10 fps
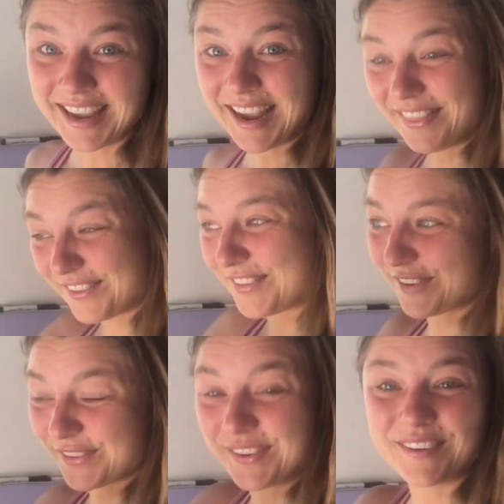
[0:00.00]
And there's
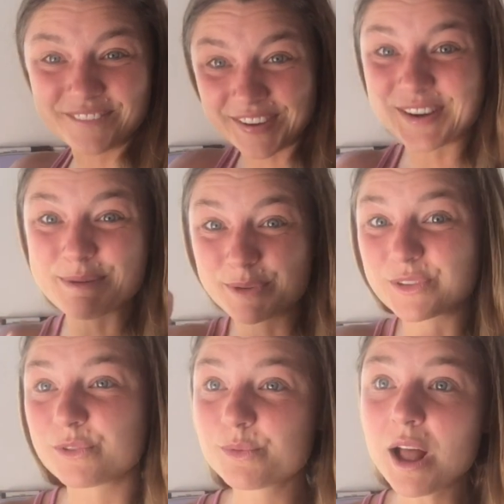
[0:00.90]
different variables
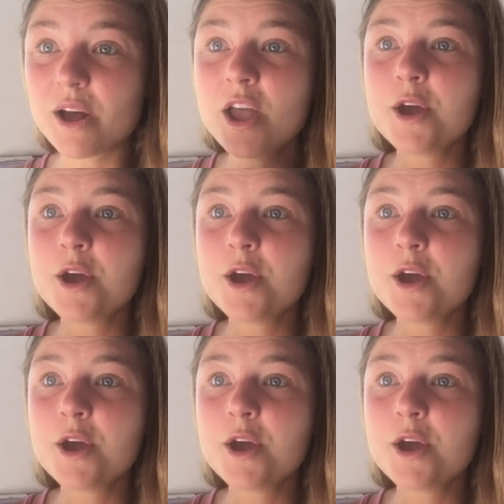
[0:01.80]
as well,